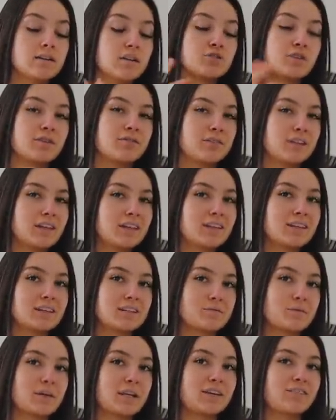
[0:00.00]
So I feel like
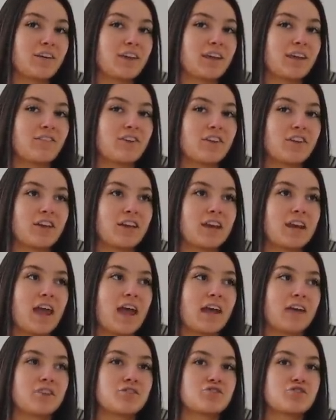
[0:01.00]
this might even give it like an
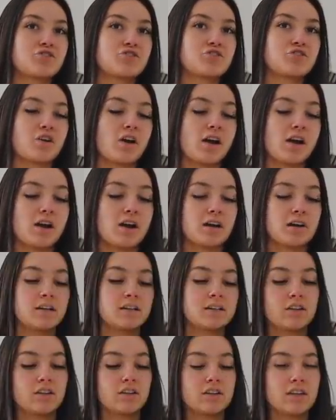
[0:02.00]
extra
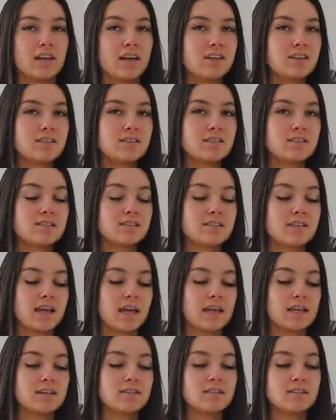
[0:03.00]
goodness
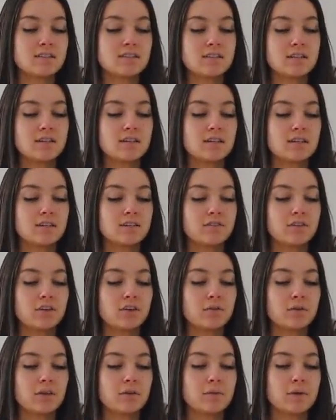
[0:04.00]
taste, if you
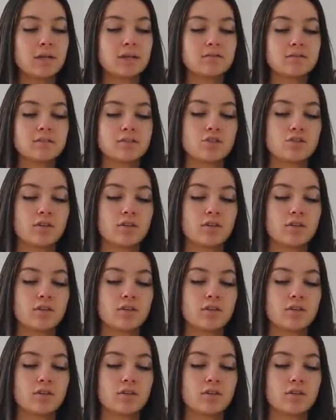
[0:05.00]
know what I mean.